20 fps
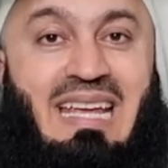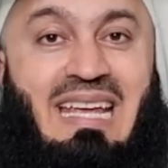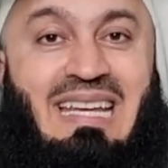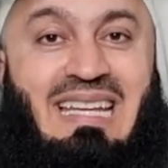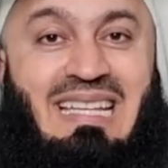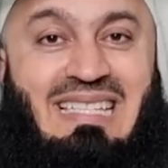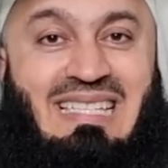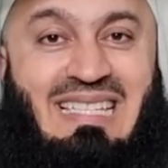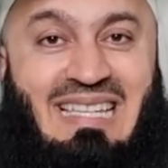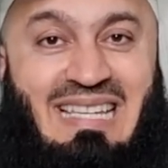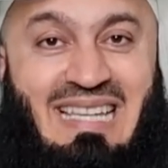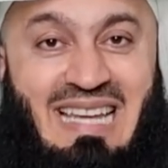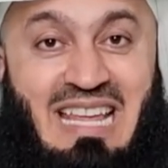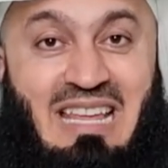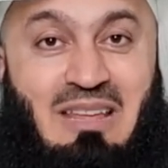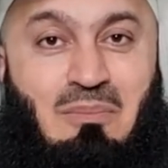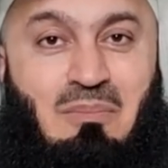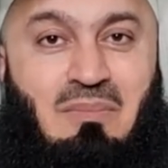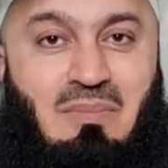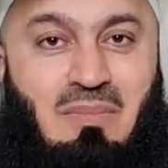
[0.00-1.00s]
in its
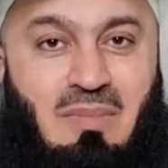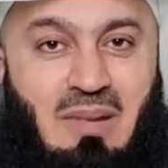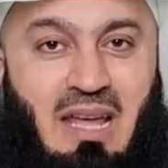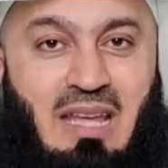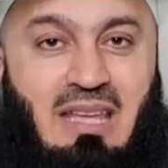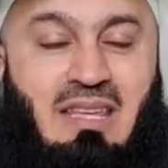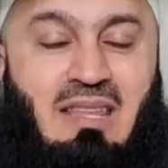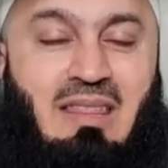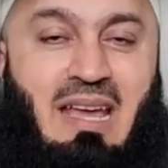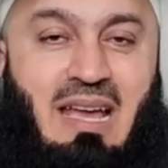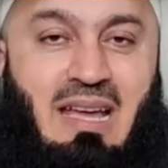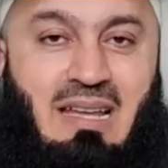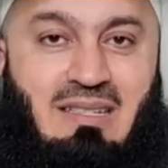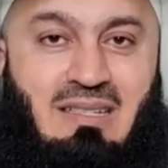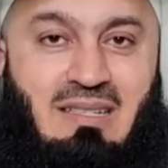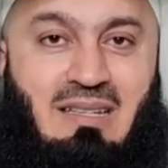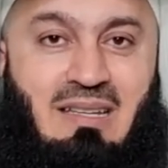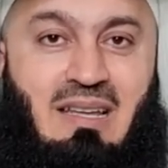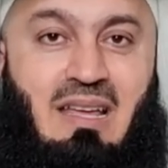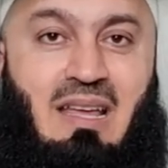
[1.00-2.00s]
name like
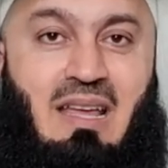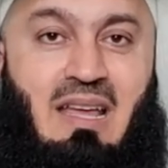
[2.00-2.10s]
that.